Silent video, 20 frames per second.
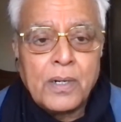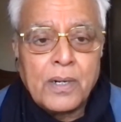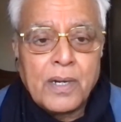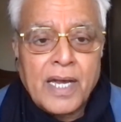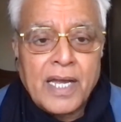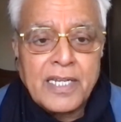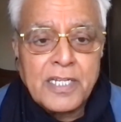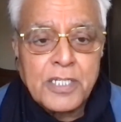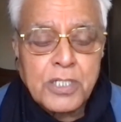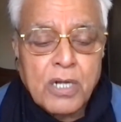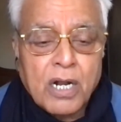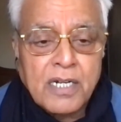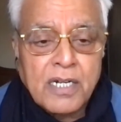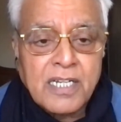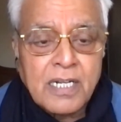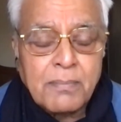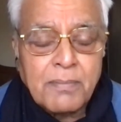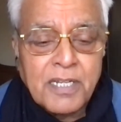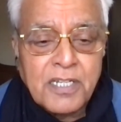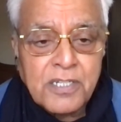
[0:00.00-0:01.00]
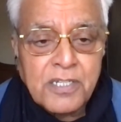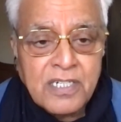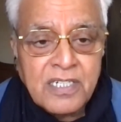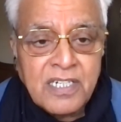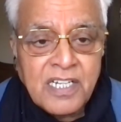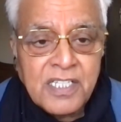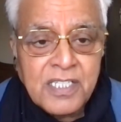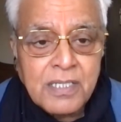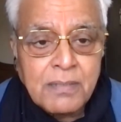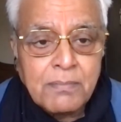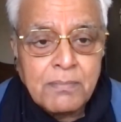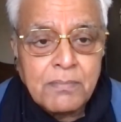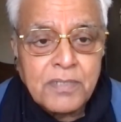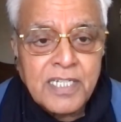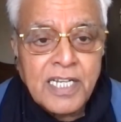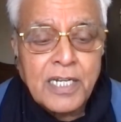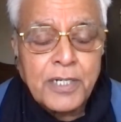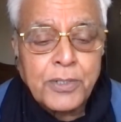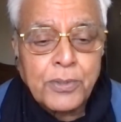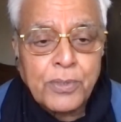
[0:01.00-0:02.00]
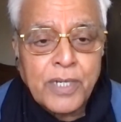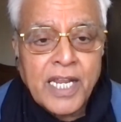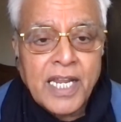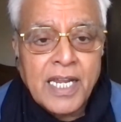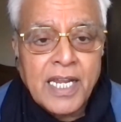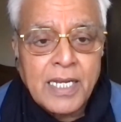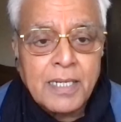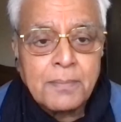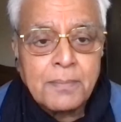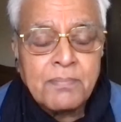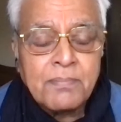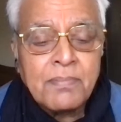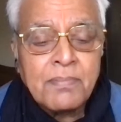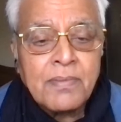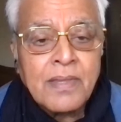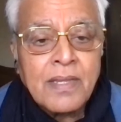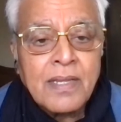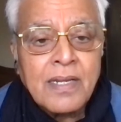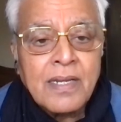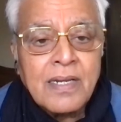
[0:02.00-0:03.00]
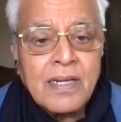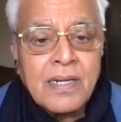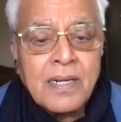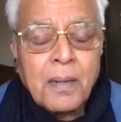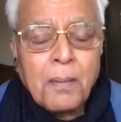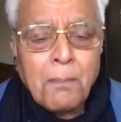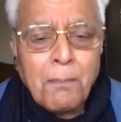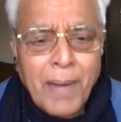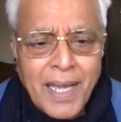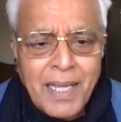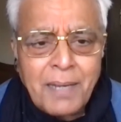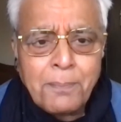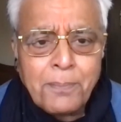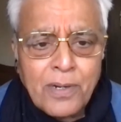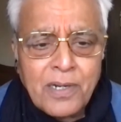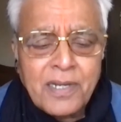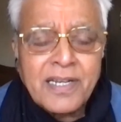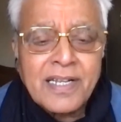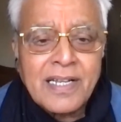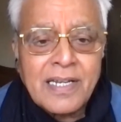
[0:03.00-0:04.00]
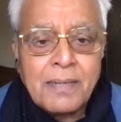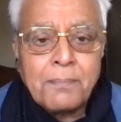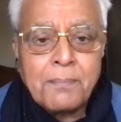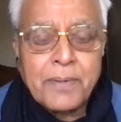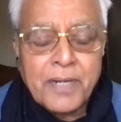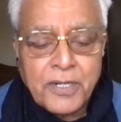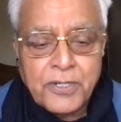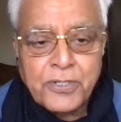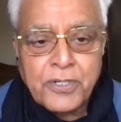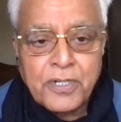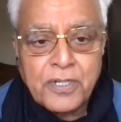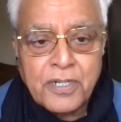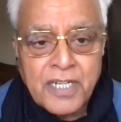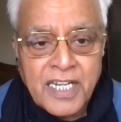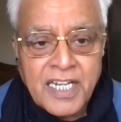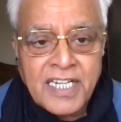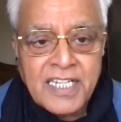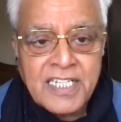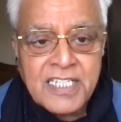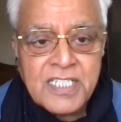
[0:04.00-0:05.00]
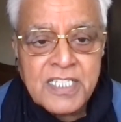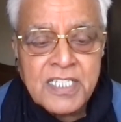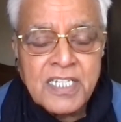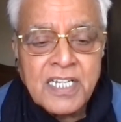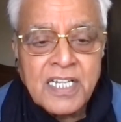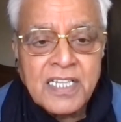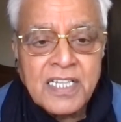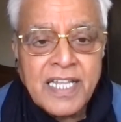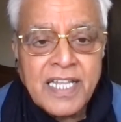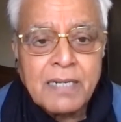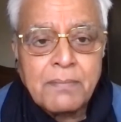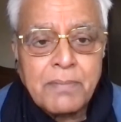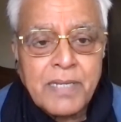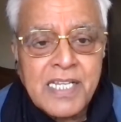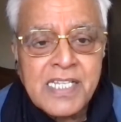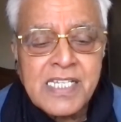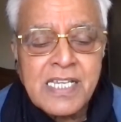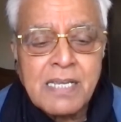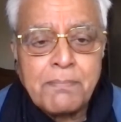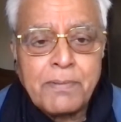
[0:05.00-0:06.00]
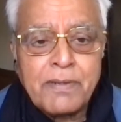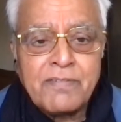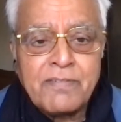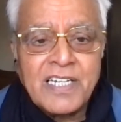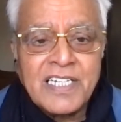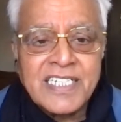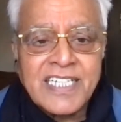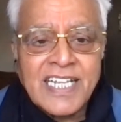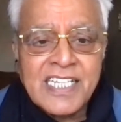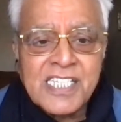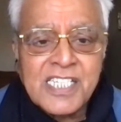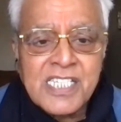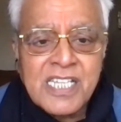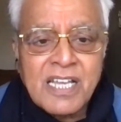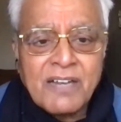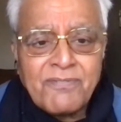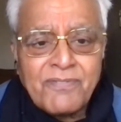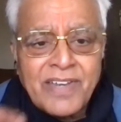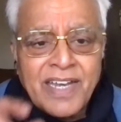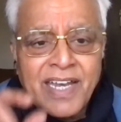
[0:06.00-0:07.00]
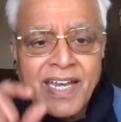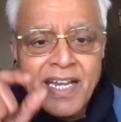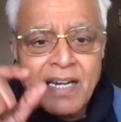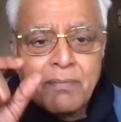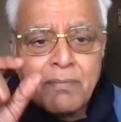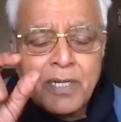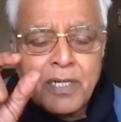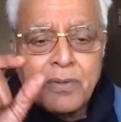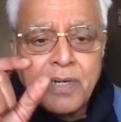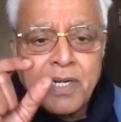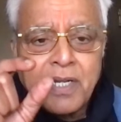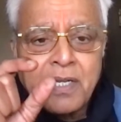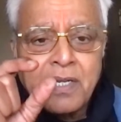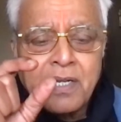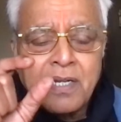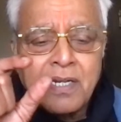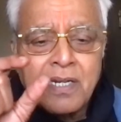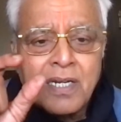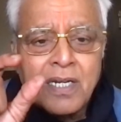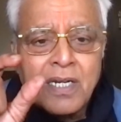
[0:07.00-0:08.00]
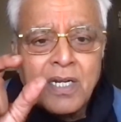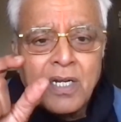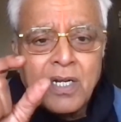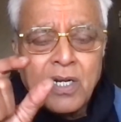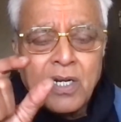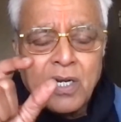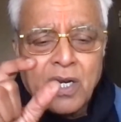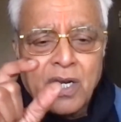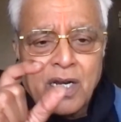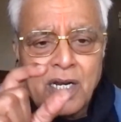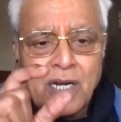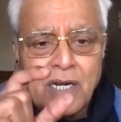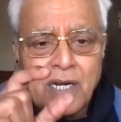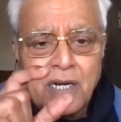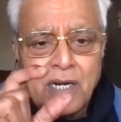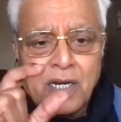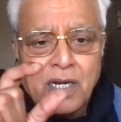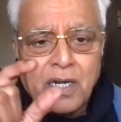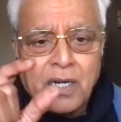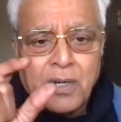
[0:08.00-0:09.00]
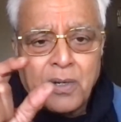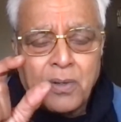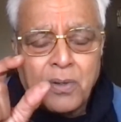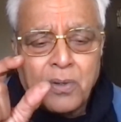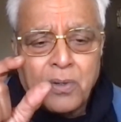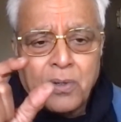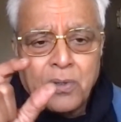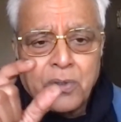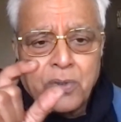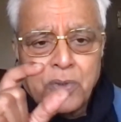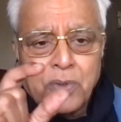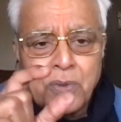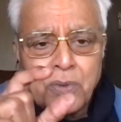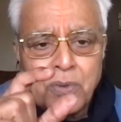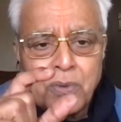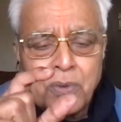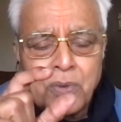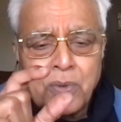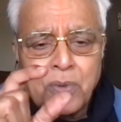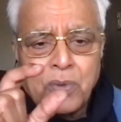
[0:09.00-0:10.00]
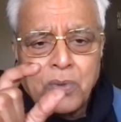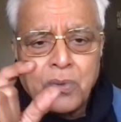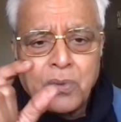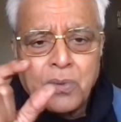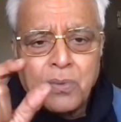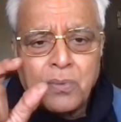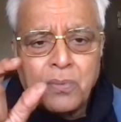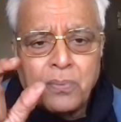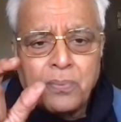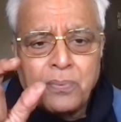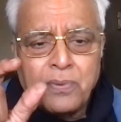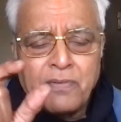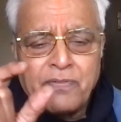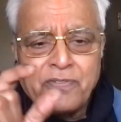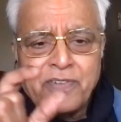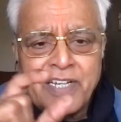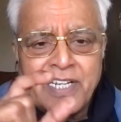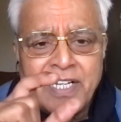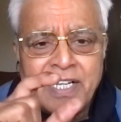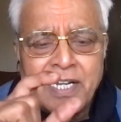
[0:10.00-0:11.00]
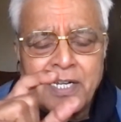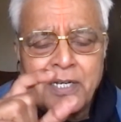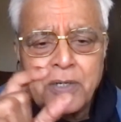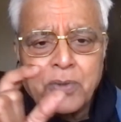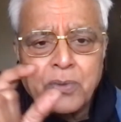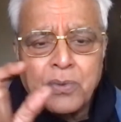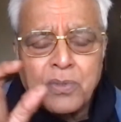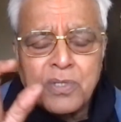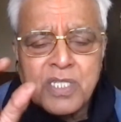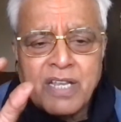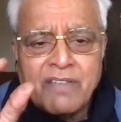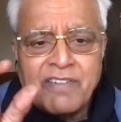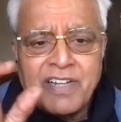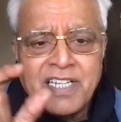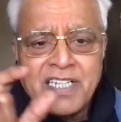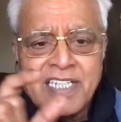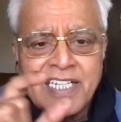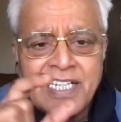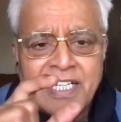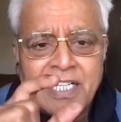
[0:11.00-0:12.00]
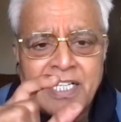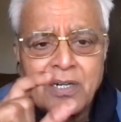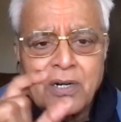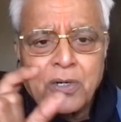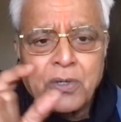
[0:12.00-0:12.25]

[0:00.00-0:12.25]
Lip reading: I started my journalism till today, my political impression is that BJP will touch somewhere between 250 and 270 or